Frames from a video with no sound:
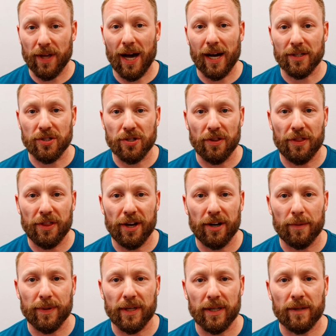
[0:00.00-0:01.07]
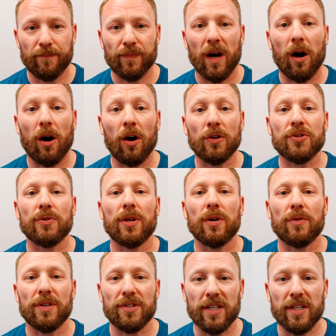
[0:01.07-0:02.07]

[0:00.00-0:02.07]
oxygen therapy, also known as